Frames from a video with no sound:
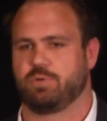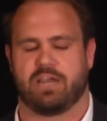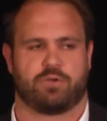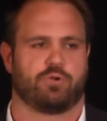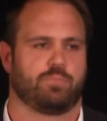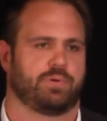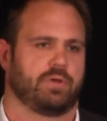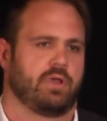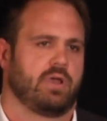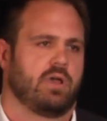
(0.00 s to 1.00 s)
We had a group
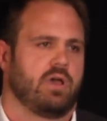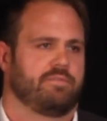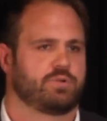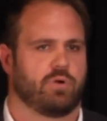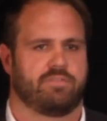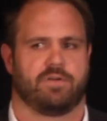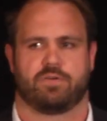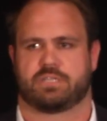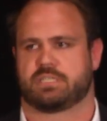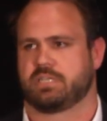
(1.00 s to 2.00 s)
of 20
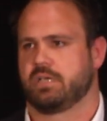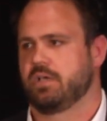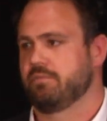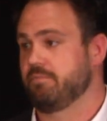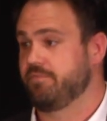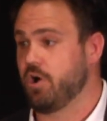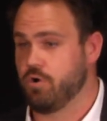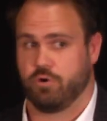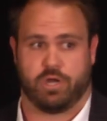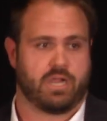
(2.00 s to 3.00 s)
folks from
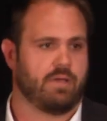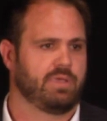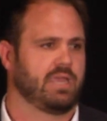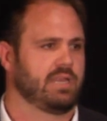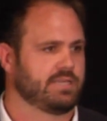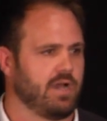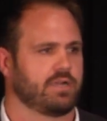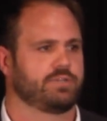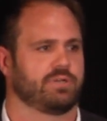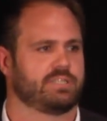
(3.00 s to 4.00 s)
Vogue come in and
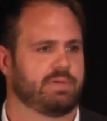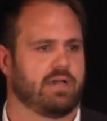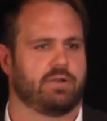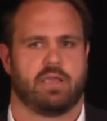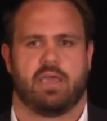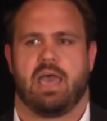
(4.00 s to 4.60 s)
talk to us about